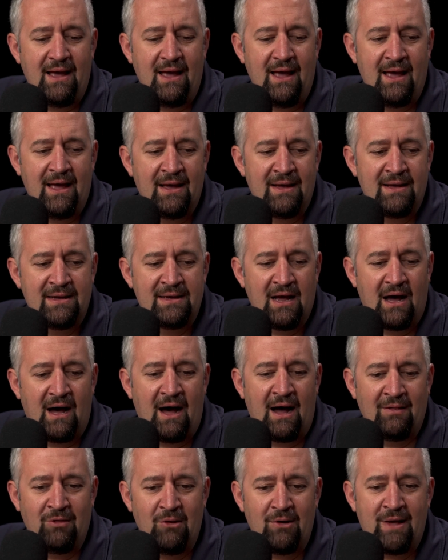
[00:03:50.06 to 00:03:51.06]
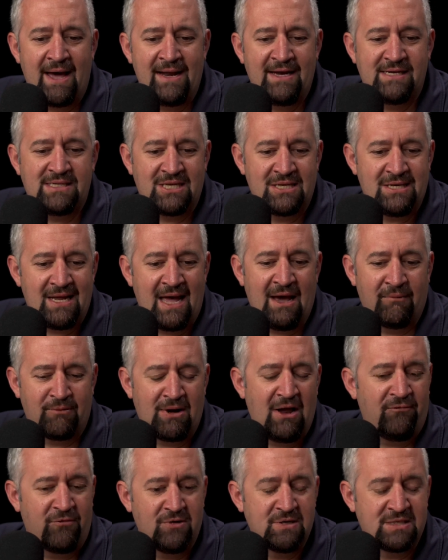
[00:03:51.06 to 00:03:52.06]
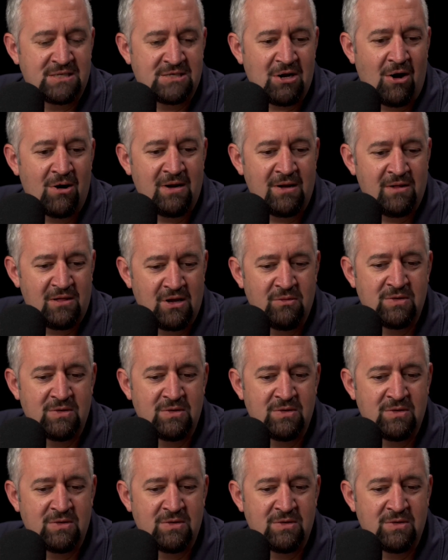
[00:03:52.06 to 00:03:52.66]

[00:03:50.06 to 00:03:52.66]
And I look at it today. When I first started,